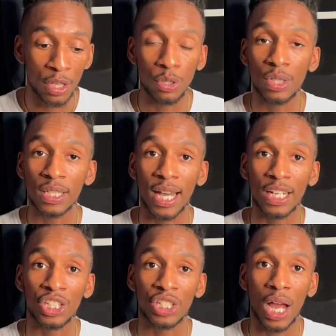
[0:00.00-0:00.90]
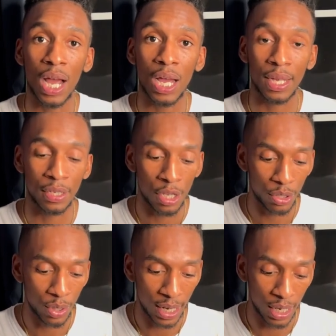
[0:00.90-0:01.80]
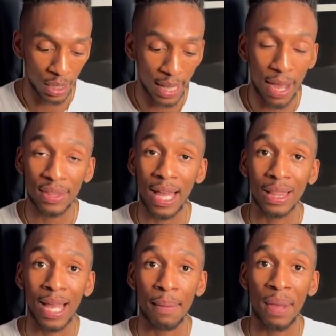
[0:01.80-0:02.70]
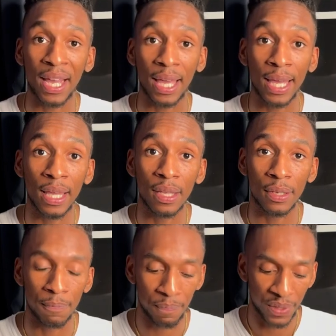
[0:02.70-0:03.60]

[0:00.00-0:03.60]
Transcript: You just got to shine. You got to allow that light back in.